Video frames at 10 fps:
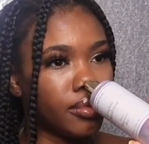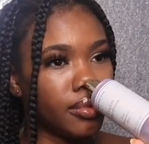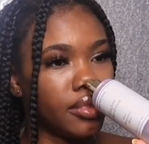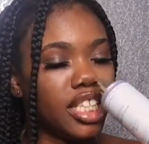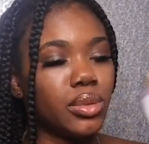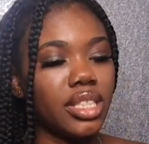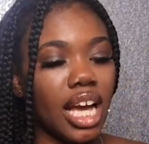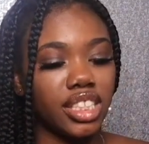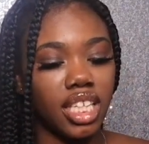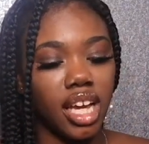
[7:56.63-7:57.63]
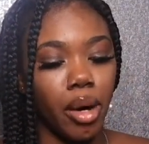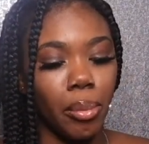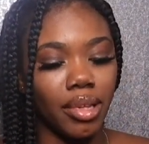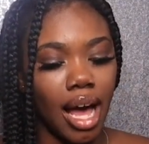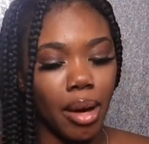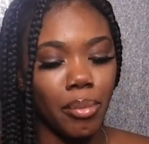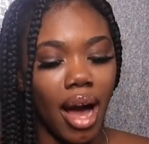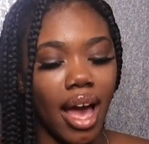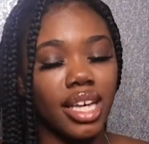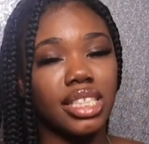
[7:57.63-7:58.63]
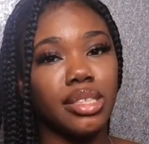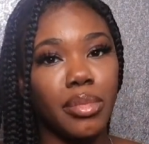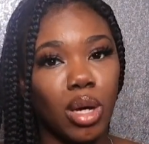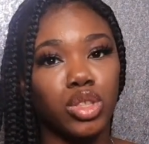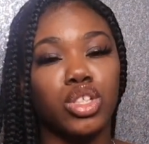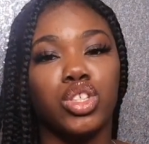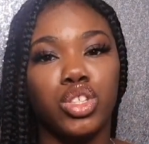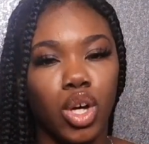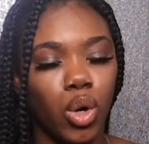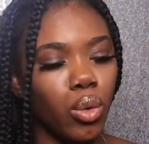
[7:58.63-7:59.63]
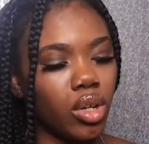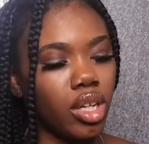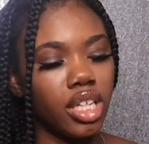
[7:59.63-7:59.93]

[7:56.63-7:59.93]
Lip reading: This was actually a blind buy. It smells so good,